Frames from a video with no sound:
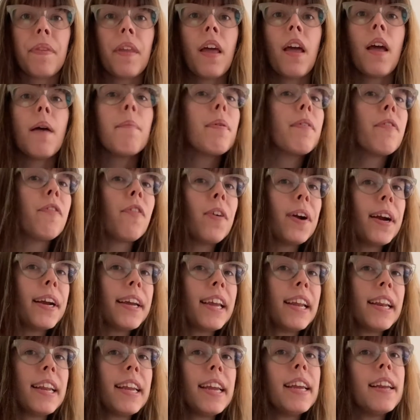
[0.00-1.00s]
Before it
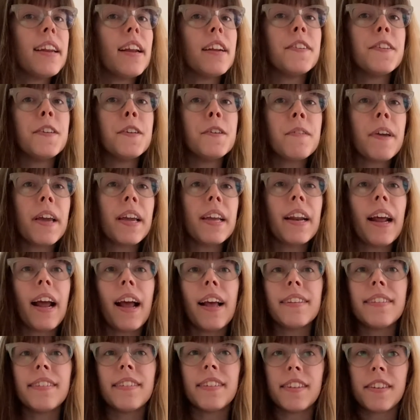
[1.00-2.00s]
can eat, a toucan
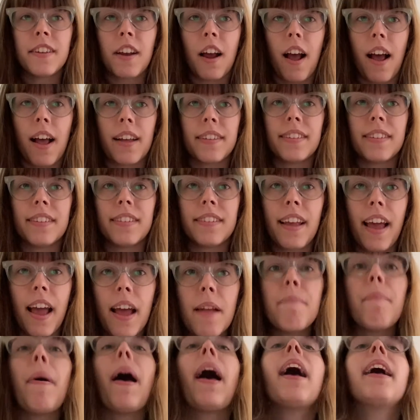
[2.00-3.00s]
has to toss its
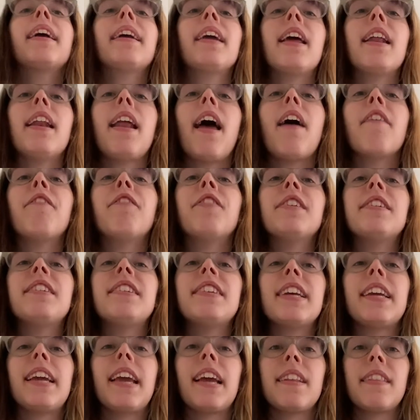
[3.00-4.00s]
head back in effort
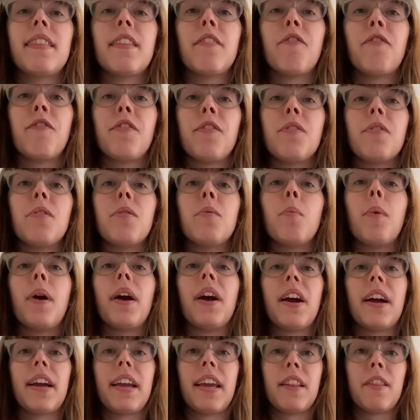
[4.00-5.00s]
to get the food
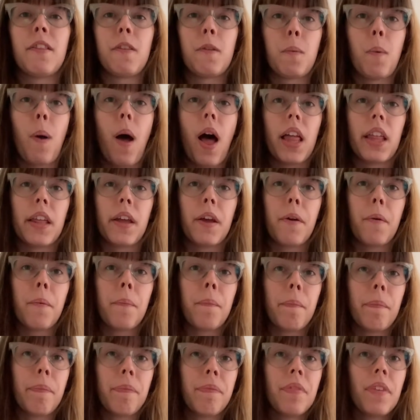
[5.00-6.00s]
where it can swallow.
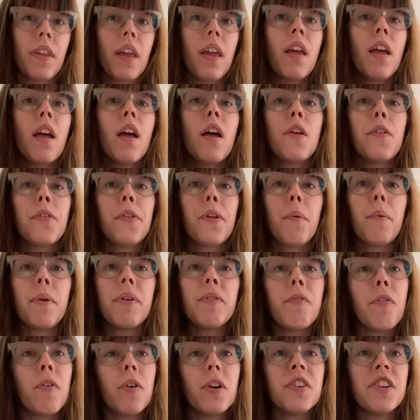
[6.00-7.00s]
So when
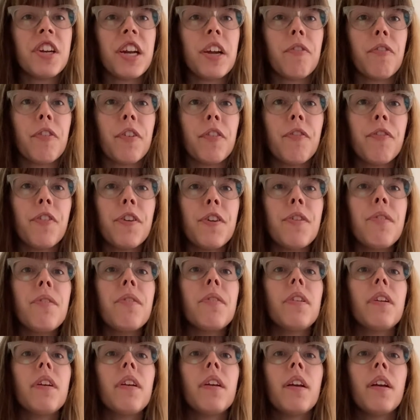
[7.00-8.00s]
foraging for
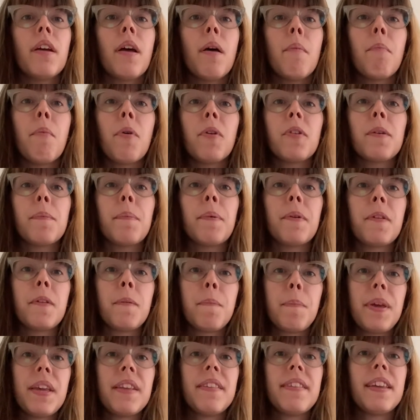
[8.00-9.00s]
fruit, multiple
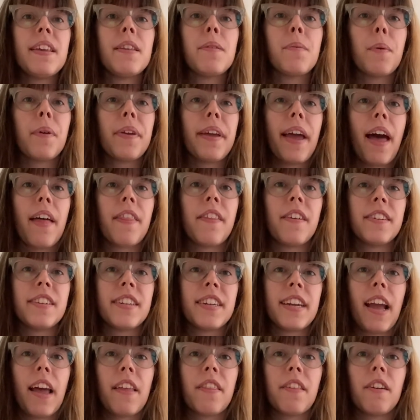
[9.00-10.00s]
species will gather
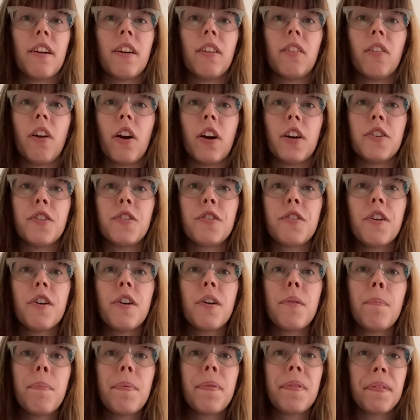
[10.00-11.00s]
together in large
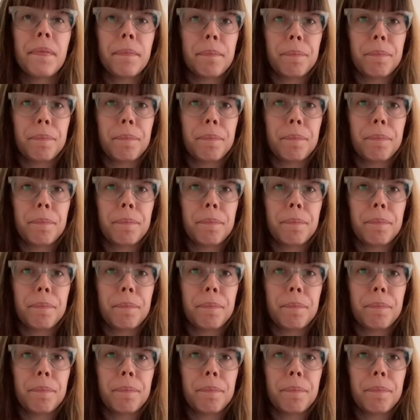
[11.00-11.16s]
groups,